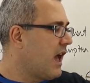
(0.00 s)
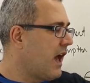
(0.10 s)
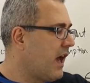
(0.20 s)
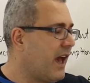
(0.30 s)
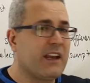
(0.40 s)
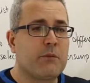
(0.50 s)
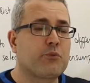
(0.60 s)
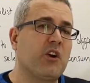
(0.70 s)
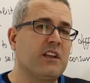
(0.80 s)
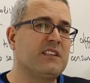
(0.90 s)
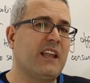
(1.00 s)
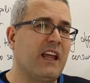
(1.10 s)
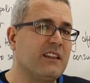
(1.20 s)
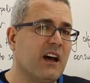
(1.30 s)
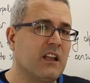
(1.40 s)
at a price
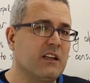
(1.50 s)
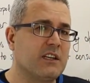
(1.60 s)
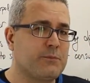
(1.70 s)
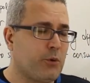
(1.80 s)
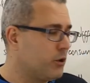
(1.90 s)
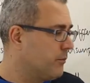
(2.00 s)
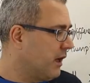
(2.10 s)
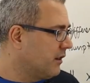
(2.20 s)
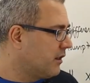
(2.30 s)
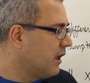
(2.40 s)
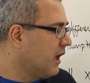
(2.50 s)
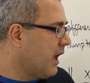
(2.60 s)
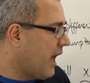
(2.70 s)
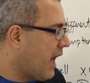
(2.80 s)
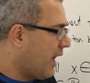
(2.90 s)
$10 per month.
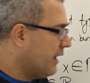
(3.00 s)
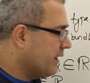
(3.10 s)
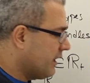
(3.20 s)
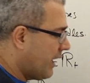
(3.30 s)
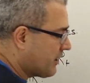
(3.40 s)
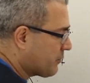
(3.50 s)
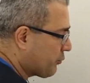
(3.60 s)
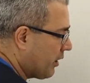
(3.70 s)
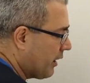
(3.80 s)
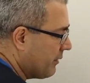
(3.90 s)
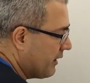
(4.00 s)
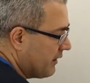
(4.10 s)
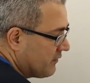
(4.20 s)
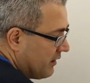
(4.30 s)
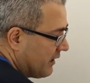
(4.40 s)
And X prime
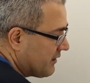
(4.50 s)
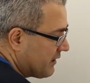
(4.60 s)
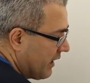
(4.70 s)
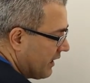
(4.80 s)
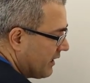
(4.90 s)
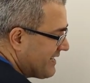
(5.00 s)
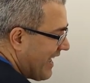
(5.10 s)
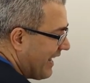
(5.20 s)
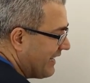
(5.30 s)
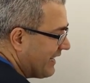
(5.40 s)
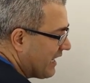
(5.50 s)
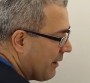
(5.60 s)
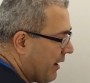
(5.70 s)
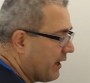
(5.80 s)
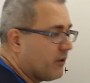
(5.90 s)
is, let's say, 10
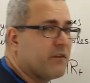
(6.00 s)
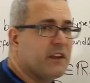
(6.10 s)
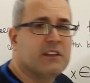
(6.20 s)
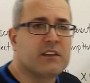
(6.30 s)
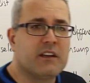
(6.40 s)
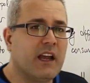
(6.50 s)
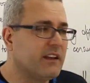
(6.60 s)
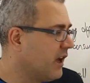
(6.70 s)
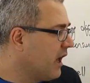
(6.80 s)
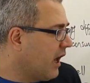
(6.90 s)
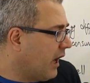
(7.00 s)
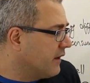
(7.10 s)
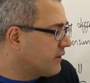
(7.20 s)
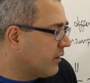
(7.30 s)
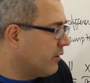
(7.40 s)
gigabyte of internet.
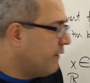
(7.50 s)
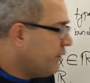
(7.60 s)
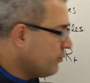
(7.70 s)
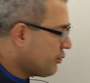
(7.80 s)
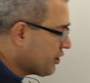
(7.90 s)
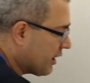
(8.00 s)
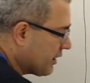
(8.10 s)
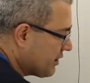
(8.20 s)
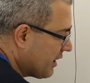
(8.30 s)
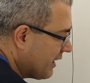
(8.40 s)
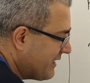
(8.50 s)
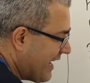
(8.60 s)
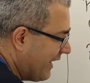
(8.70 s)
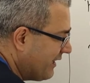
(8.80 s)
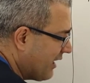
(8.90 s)
And so if you charge
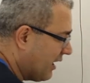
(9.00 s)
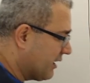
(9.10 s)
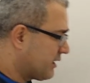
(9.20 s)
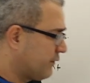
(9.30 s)
$10